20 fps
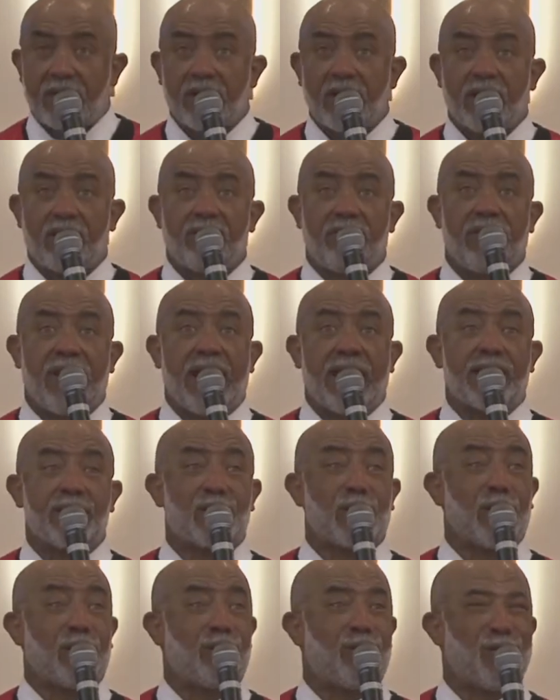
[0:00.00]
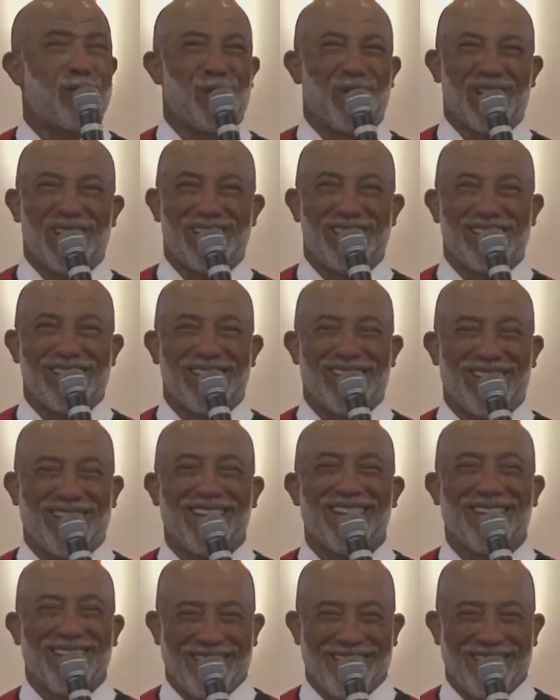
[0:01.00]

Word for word: than fast and foolish.